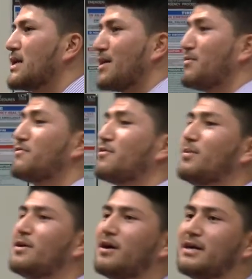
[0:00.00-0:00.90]
coming from
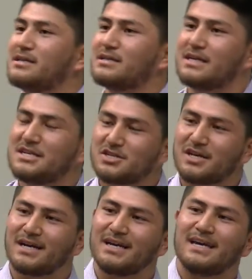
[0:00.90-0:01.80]

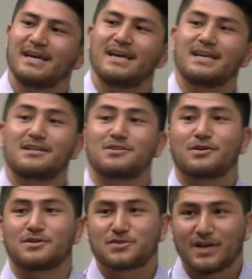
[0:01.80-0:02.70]
Indonesia, heading to
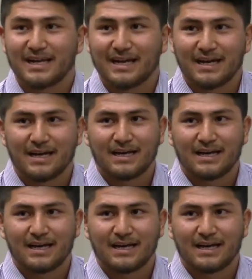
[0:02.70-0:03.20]
Australia.